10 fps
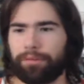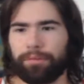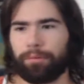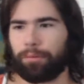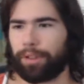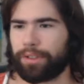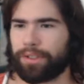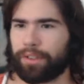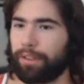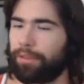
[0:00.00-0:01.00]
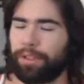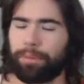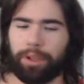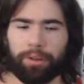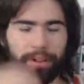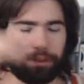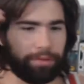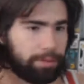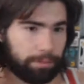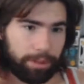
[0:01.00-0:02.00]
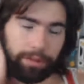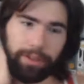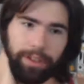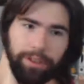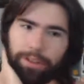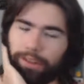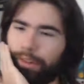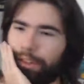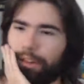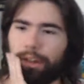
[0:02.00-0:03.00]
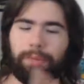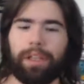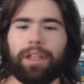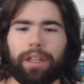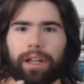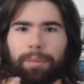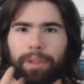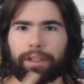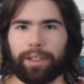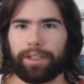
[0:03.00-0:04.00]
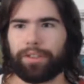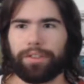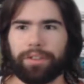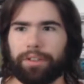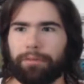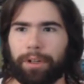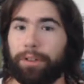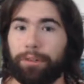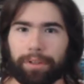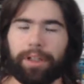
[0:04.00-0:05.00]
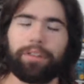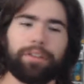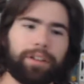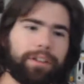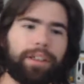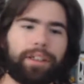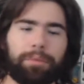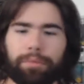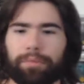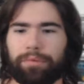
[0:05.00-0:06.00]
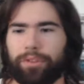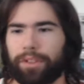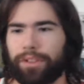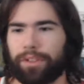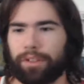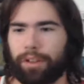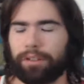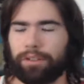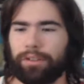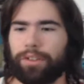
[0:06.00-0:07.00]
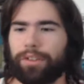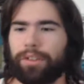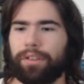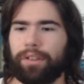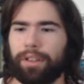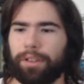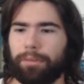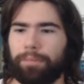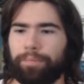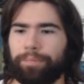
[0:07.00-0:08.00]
weird stuff, and it's been going on for a month now. So I'm not like just sitting around doing nothing. Like I'm trying to see doctors. I'm